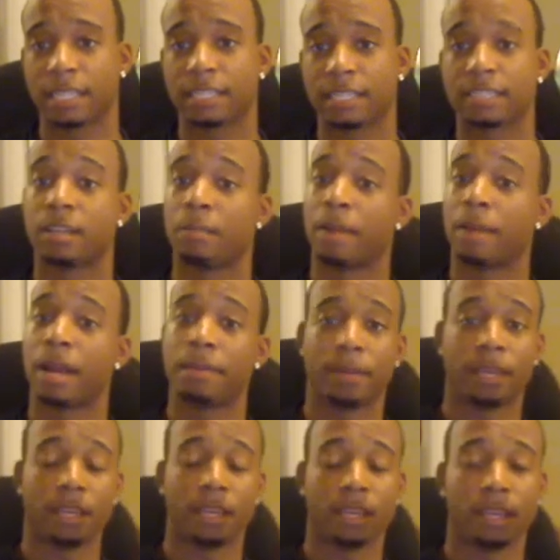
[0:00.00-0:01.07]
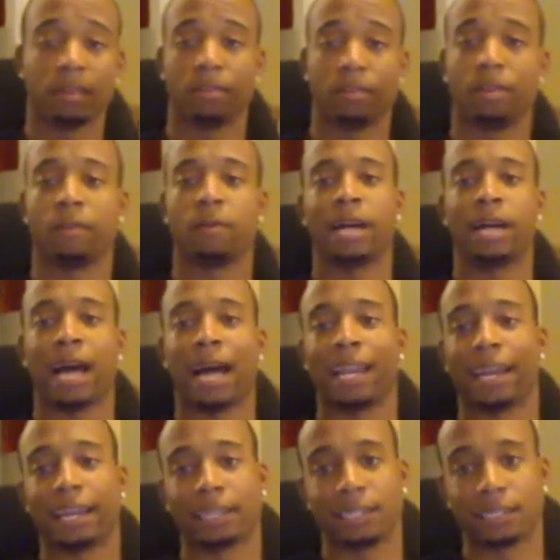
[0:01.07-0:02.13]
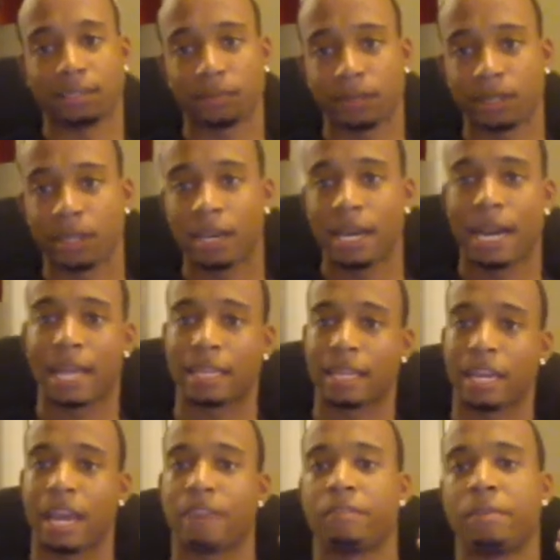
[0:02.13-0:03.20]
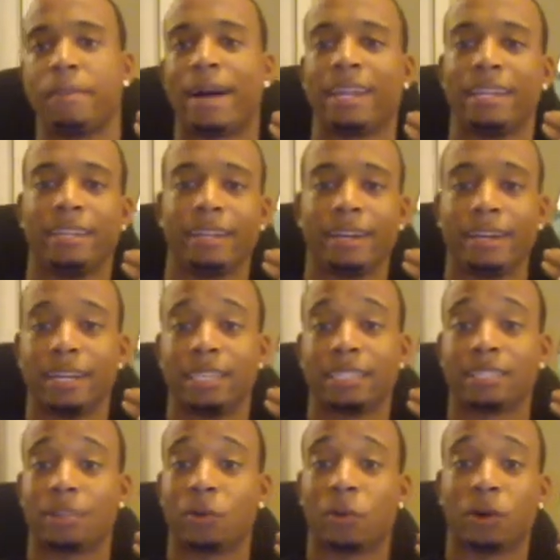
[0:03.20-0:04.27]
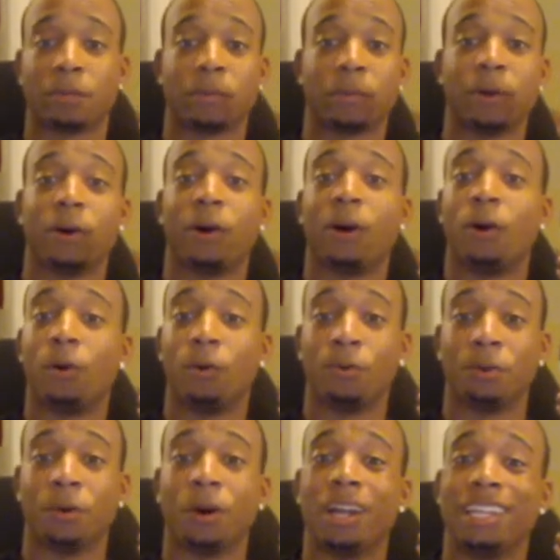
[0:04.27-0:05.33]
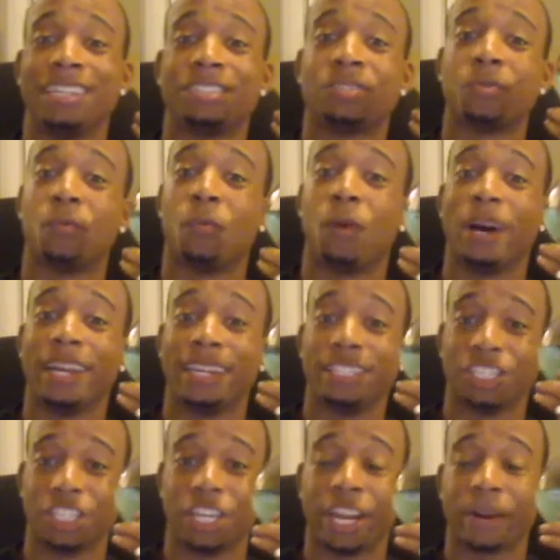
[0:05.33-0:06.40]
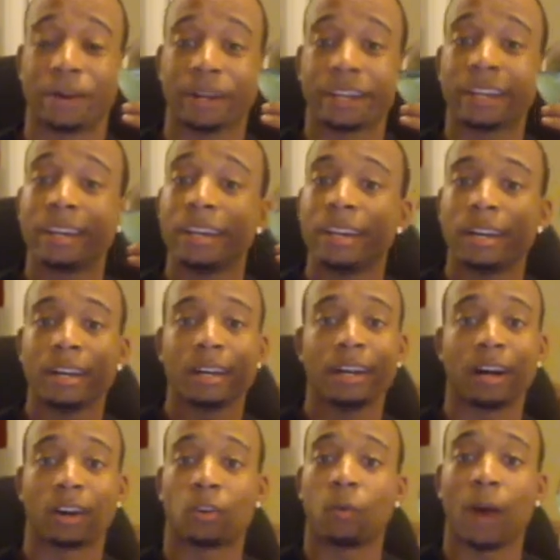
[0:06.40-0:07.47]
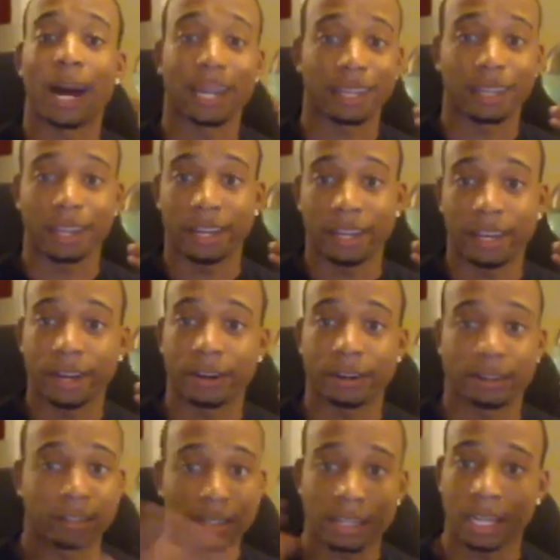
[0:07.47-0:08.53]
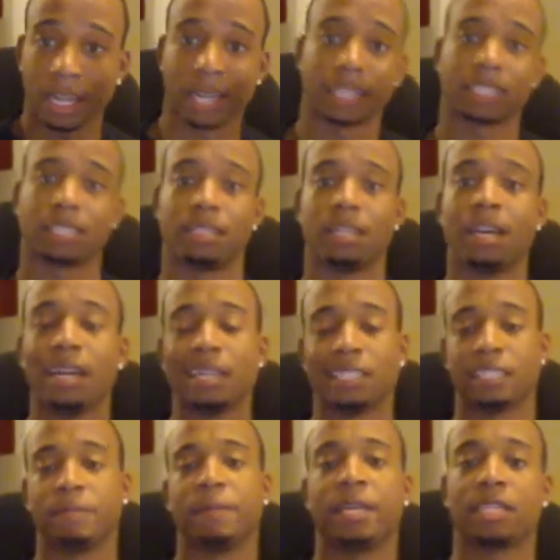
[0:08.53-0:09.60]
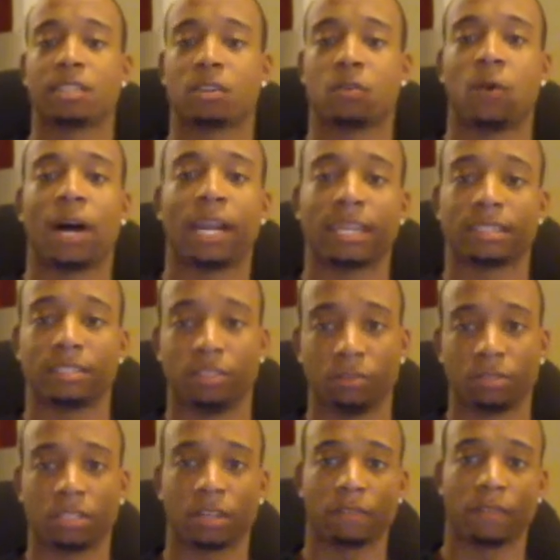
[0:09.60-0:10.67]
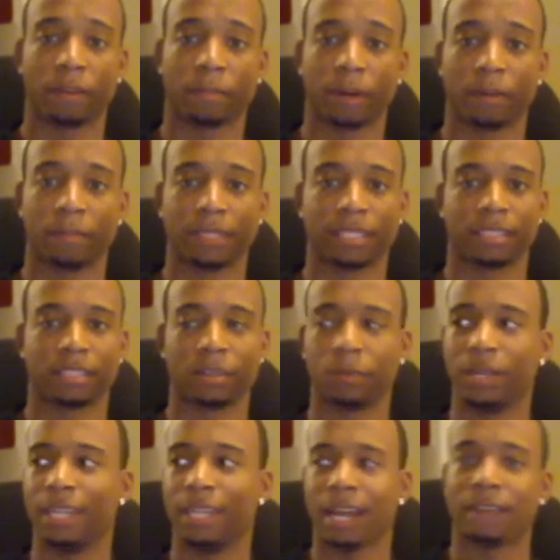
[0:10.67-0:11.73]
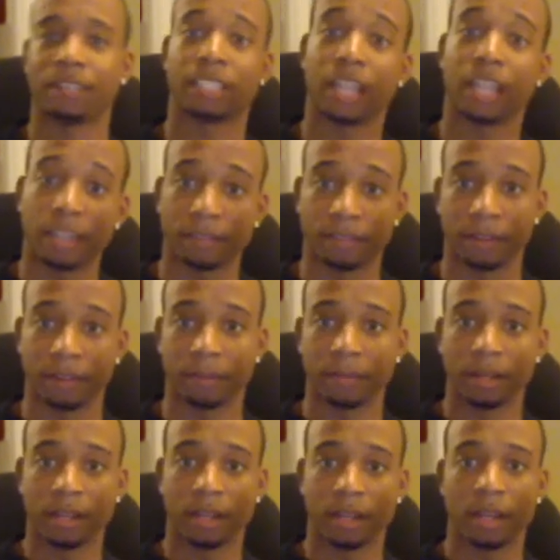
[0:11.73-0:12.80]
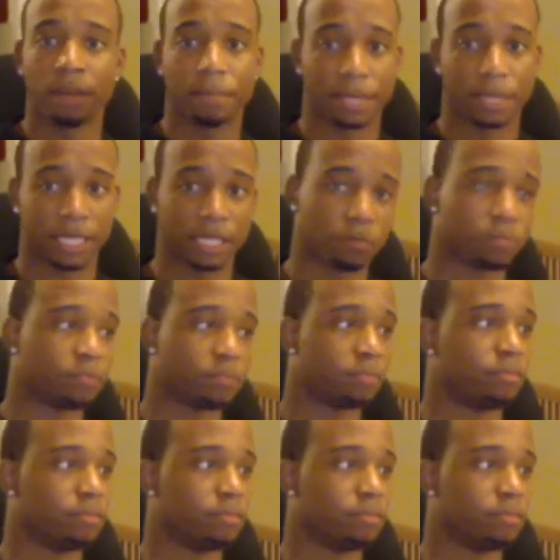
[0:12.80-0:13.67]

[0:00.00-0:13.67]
this. There might be. You know what? I like this one. I think everybody does or will own at least one generic aquatic in their collection just because aquatics do serve their purpose. There's no need to have a ton of them, but this